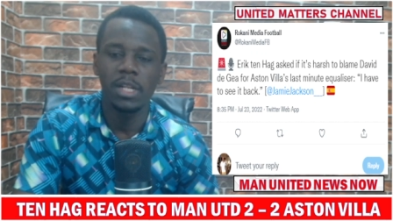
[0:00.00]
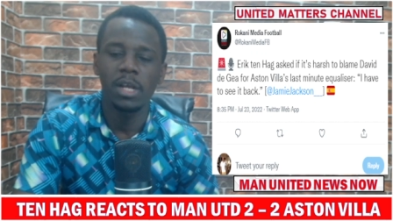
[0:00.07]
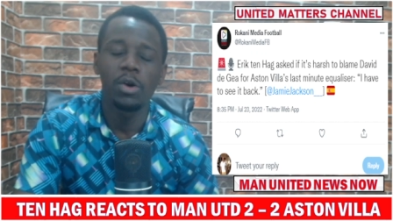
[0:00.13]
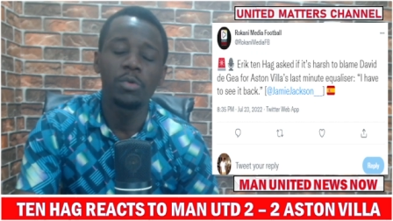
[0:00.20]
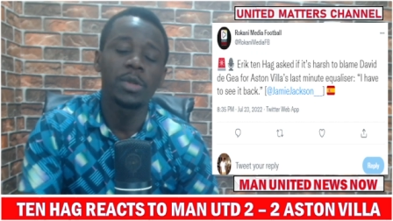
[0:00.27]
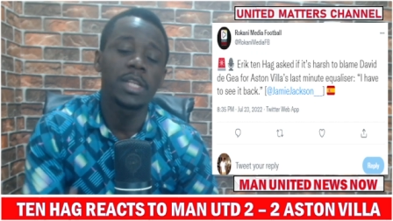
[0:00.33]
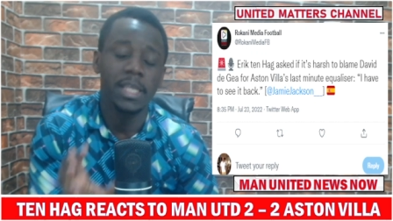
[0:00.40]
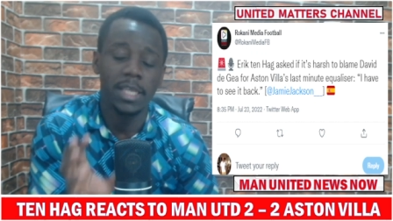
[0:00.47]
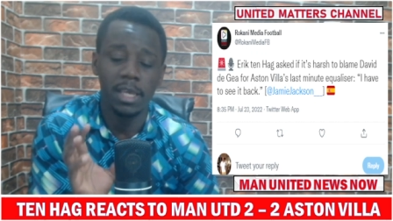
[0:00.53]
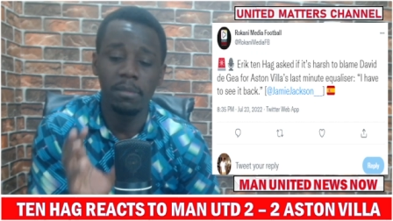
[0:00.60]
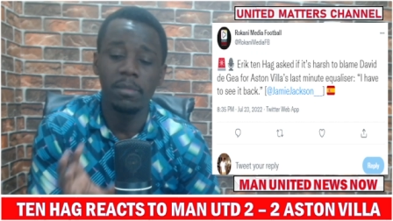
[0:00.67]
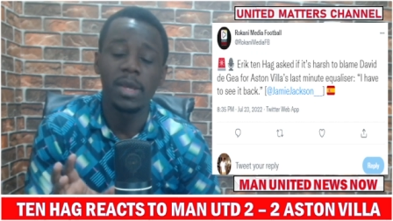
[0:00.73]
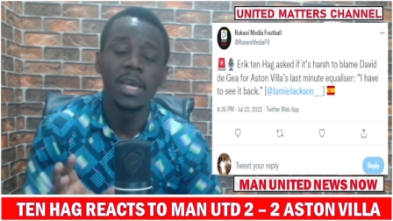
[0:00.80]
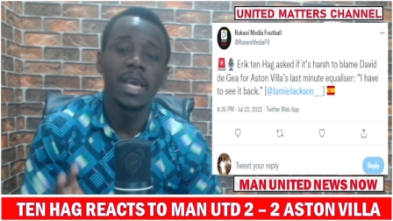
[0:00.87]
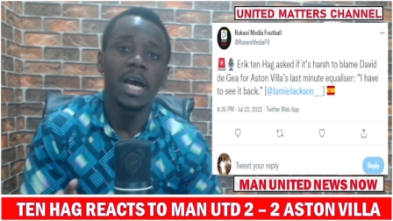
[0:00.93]
who really came
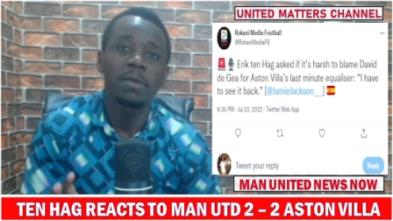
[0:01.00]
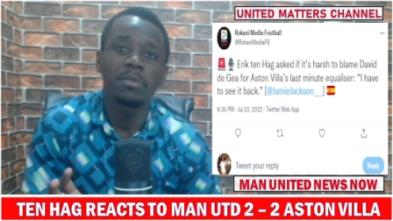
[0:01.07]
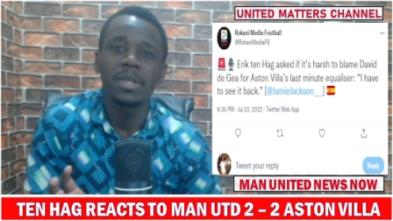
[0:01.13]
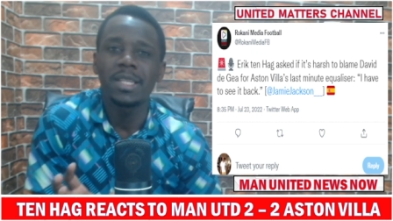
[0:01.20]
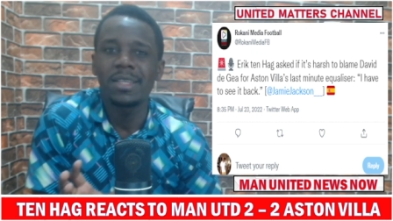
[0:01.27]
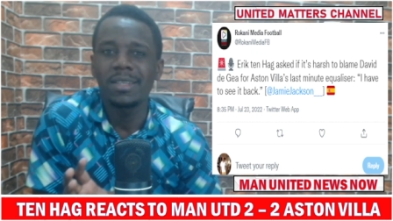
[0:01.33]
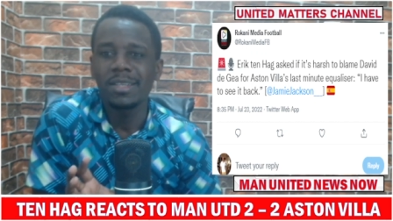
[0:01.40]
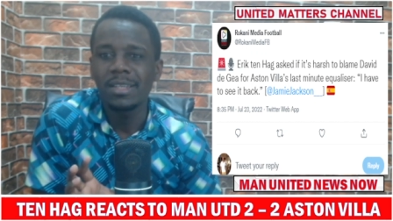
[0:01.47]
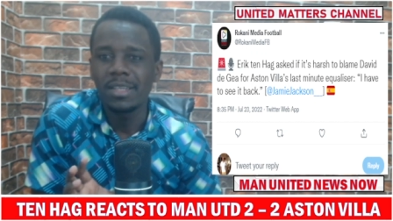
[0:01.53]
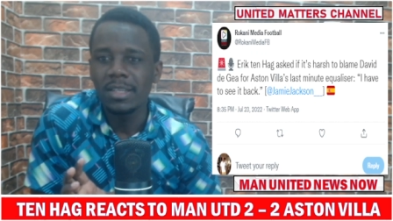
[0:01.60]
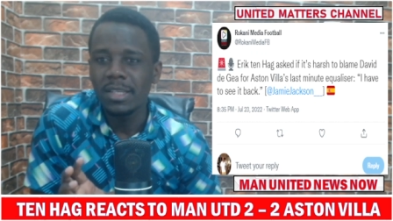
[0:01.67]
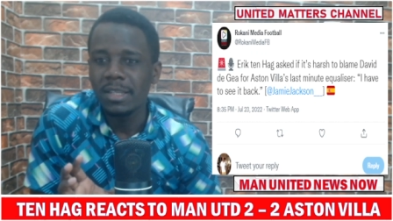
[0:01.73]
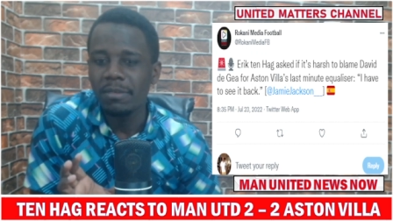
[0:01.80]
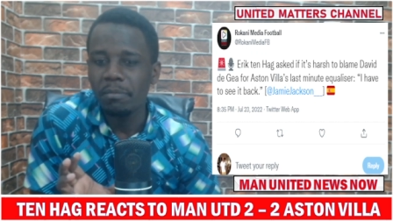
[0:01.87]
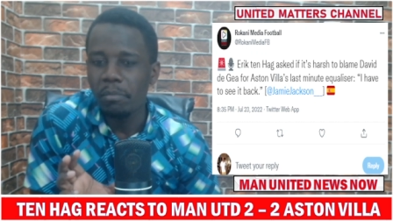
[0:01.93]
and really
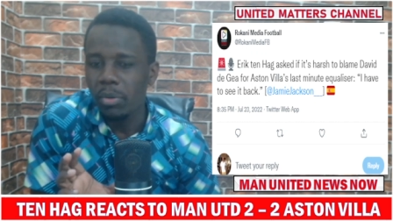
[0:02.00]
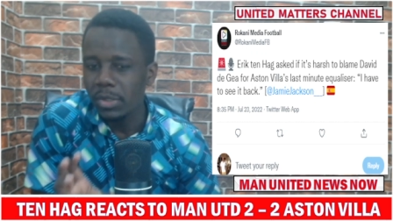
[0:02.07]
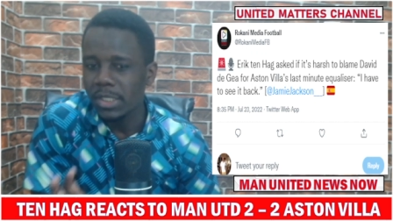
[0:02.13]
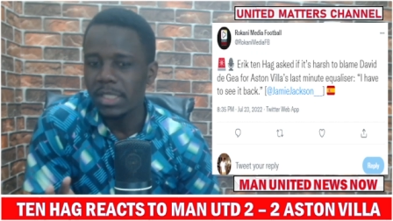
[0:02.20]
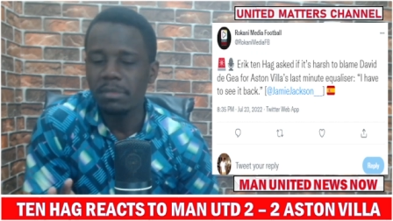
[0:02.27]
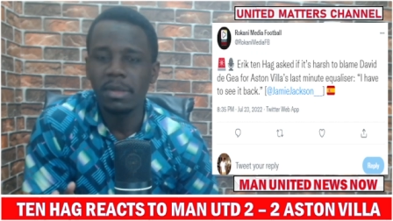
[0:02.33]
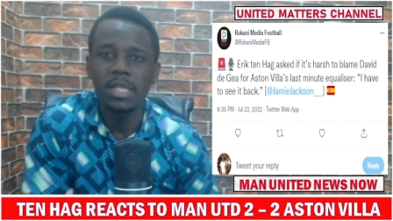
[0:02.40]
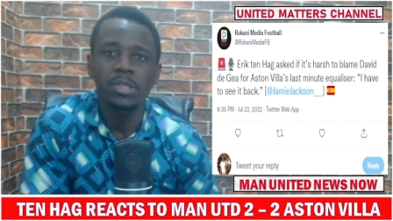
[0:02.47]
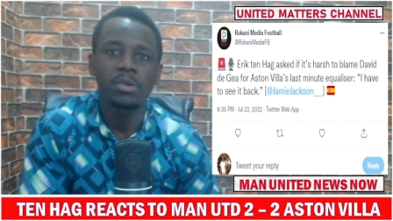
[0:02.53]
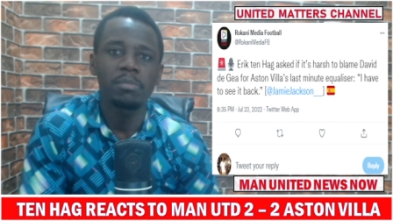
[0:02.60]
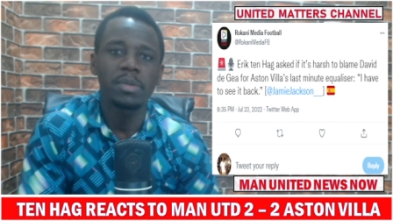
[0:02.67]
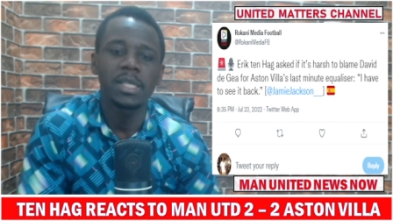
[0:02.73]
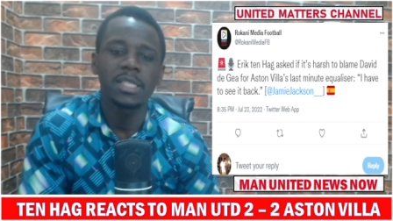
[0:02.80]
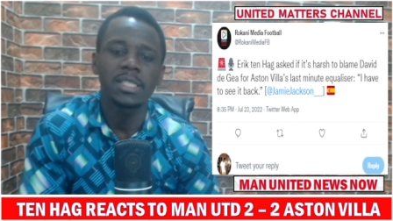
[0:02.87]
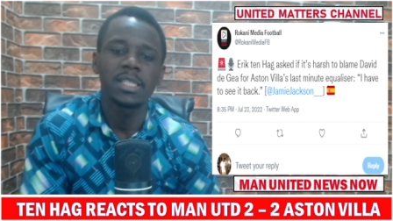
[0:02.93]
pushed him a little
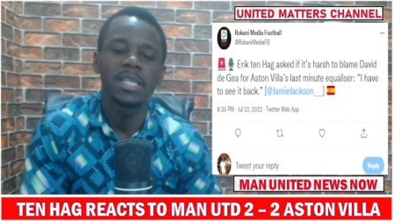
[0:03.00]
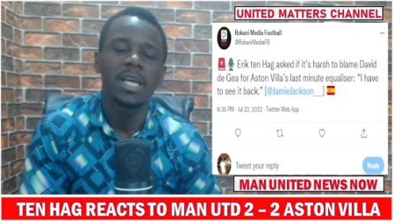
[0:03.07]
bit